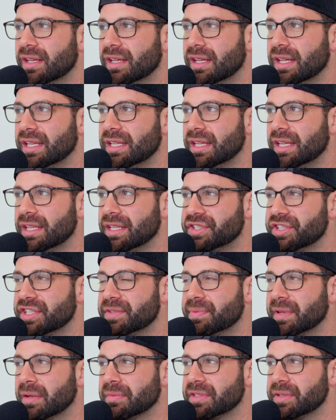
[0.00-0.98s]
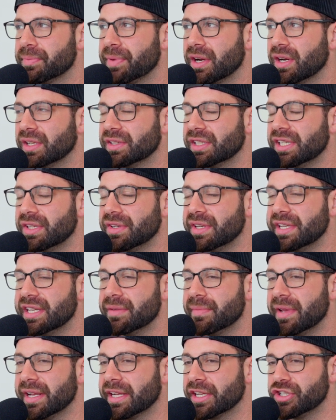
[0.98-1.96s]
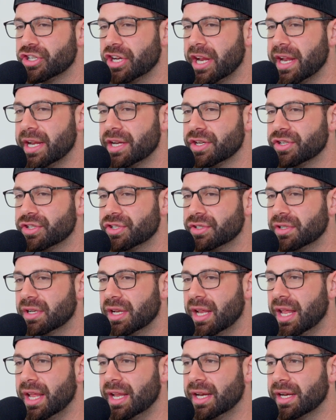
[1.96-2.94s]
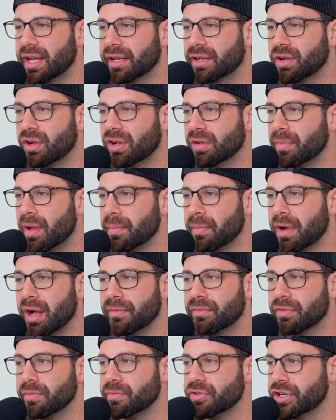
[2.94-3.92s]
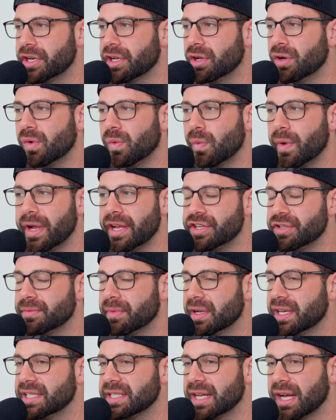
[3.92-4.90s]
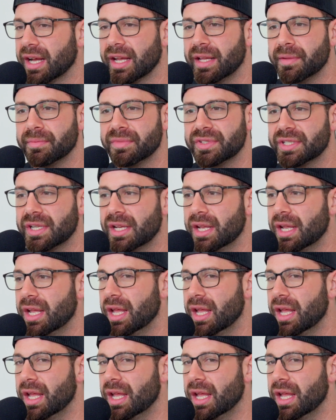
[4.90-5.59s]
It just becomes apparent that you need to make a change. And I called my mom from jail way too many times.